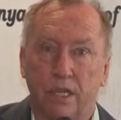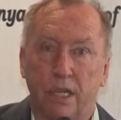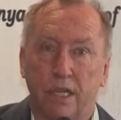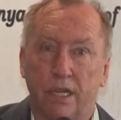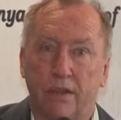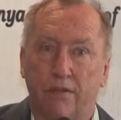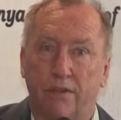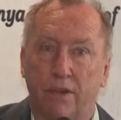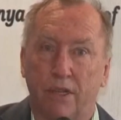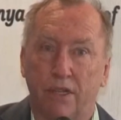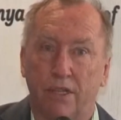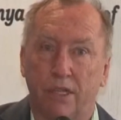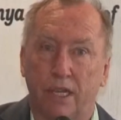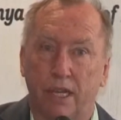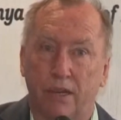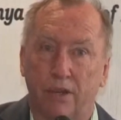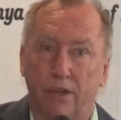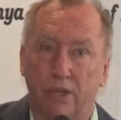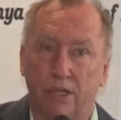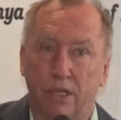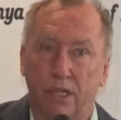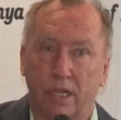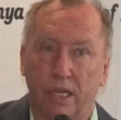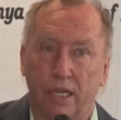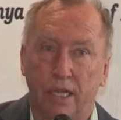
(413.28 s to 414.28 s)
very
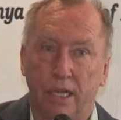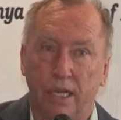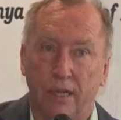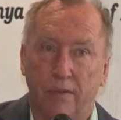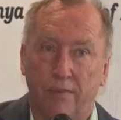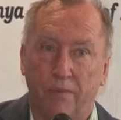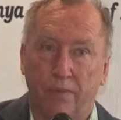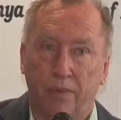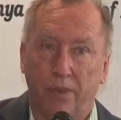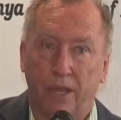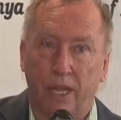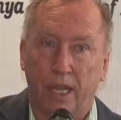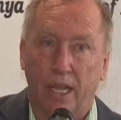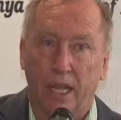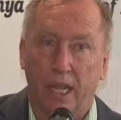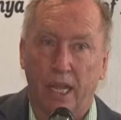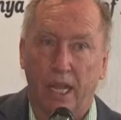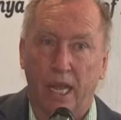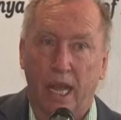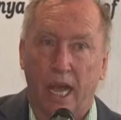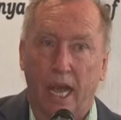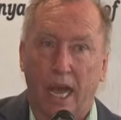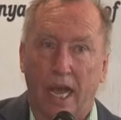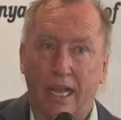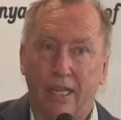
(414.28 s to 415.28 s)
seriously
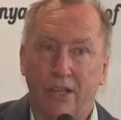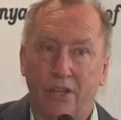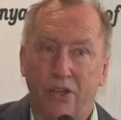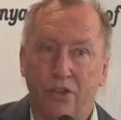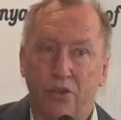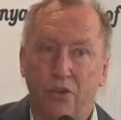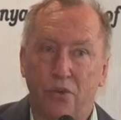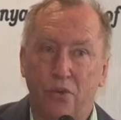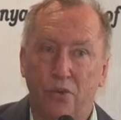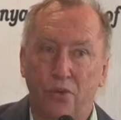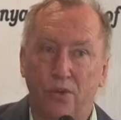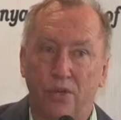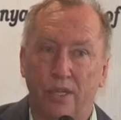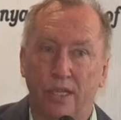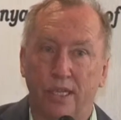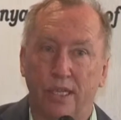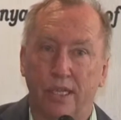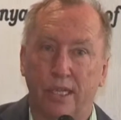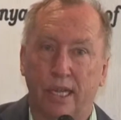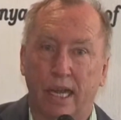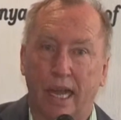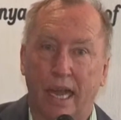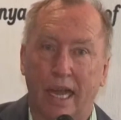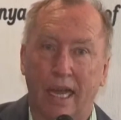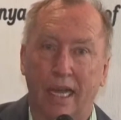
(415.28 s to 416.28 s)
and use it
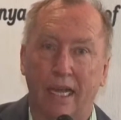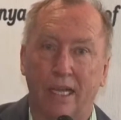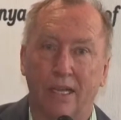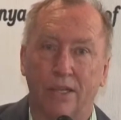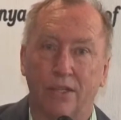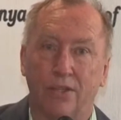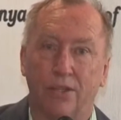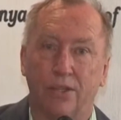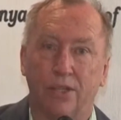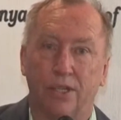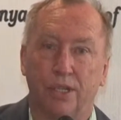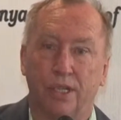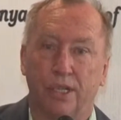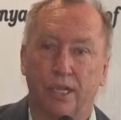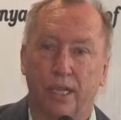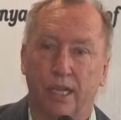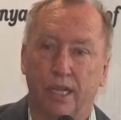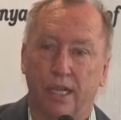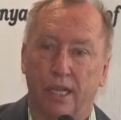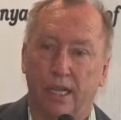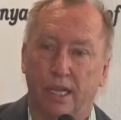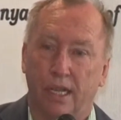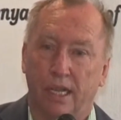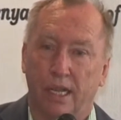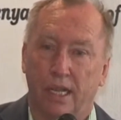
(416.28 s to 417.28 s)
as
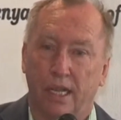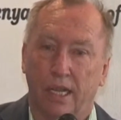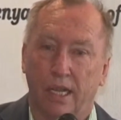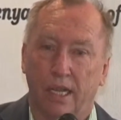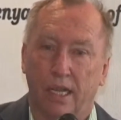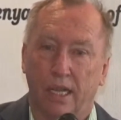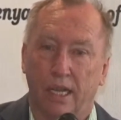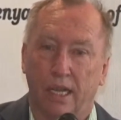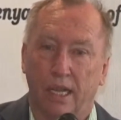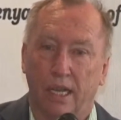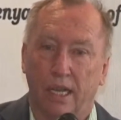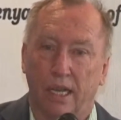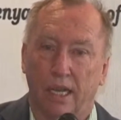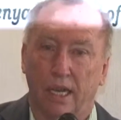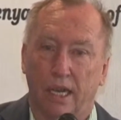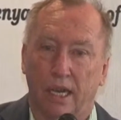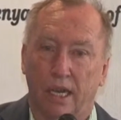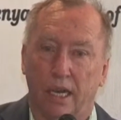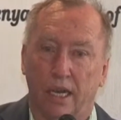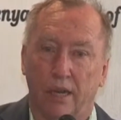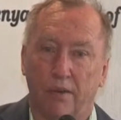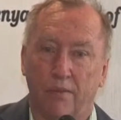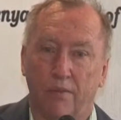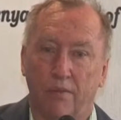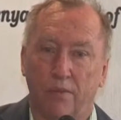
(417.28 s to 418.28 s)

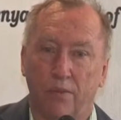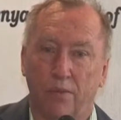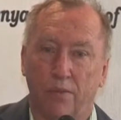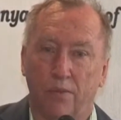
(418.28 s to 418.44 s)
a